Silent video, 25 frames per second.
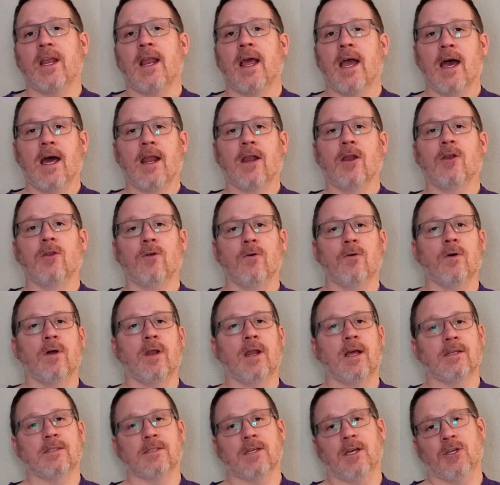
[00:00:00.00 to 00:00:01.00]
how to do it
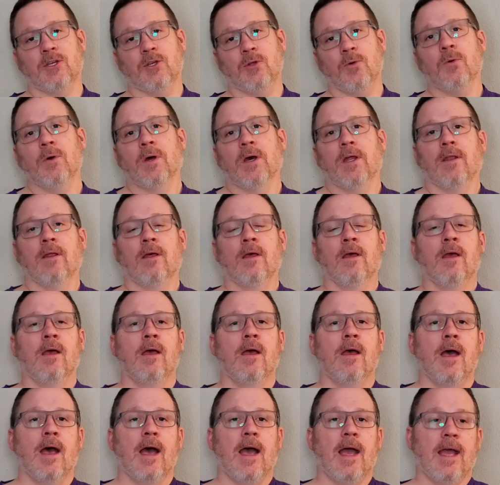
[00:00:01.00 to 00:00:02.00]
as I do it.
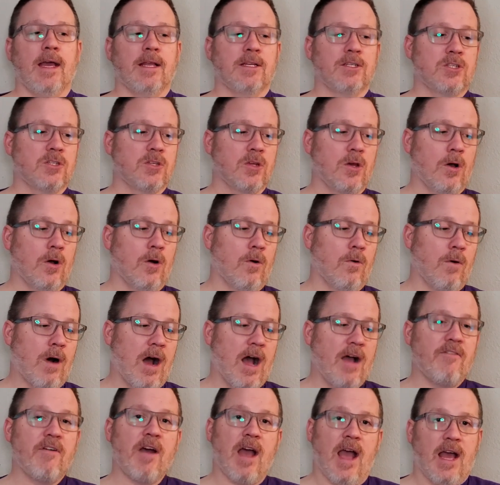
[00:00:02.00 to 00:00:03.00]
And so
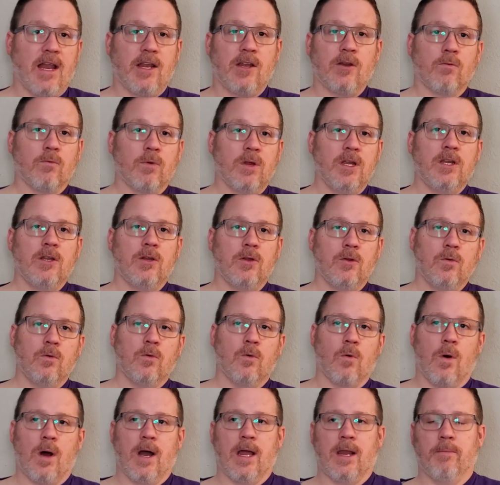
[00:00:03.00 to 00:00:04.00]
I've had to redo
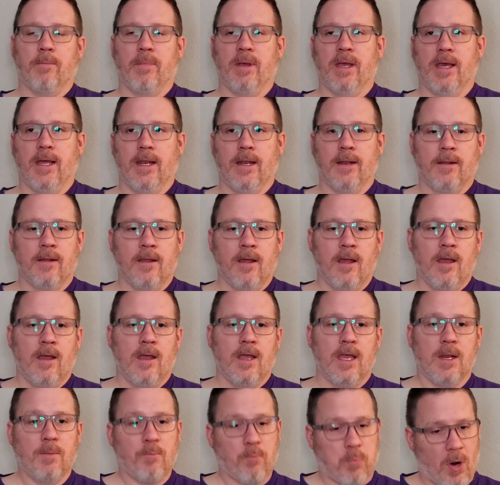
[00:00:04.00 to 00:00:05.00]
quite a bit.
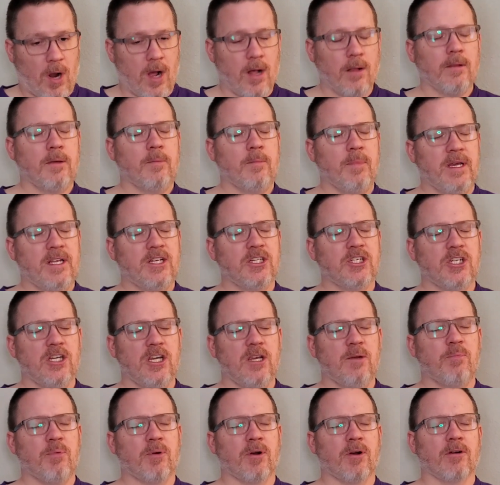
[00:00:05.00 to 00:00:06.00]
It'd probably been
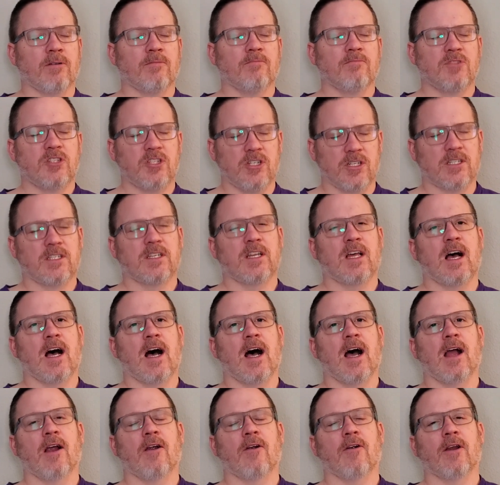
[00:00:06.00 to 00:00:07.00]
cheaper just to
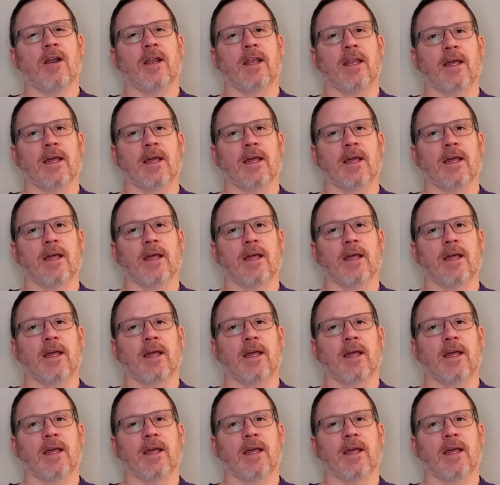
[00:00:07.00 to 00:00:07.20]
hire it